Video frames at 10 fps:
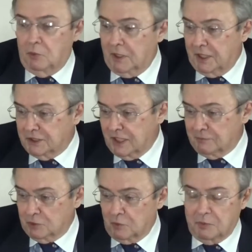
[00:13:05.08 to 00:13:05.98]
I mean, one of the
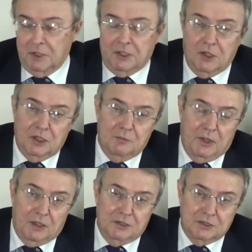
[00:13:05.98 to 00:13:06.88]
examples we'll probably talk
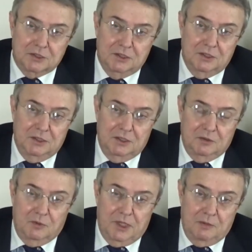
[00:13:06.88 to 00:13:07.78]
about is
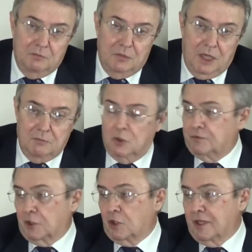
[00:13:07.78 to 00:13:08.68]
when I, I
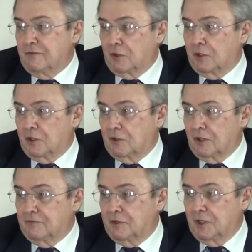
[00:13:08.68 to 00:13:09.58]
moved to Cleveland
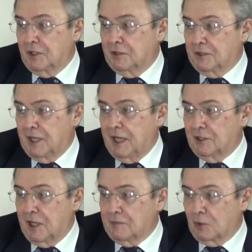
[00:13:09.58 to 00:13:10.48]
and mm-hmm. lived in a
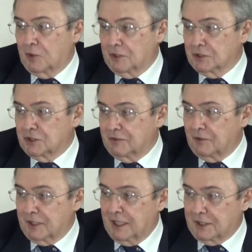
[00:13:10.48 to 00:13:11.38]
gang neighborhood and
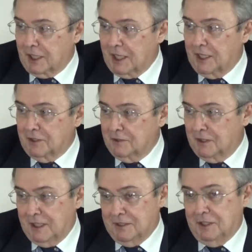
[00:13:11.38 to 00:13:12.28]
stuff mm-hmm. like that that I had,
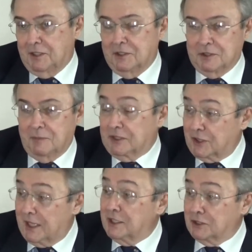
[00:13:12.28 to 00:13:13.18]
hadn't
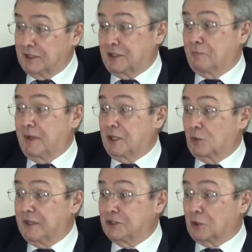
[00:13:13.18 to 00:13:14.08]
anticipated. So that ends up being
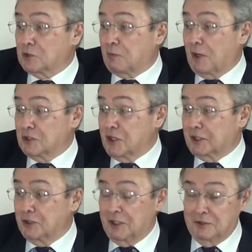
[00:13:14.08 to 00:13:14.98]
a research
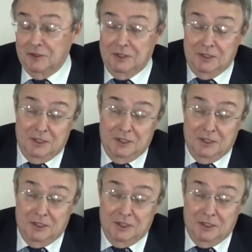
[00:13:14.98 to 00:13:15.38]
project, you know.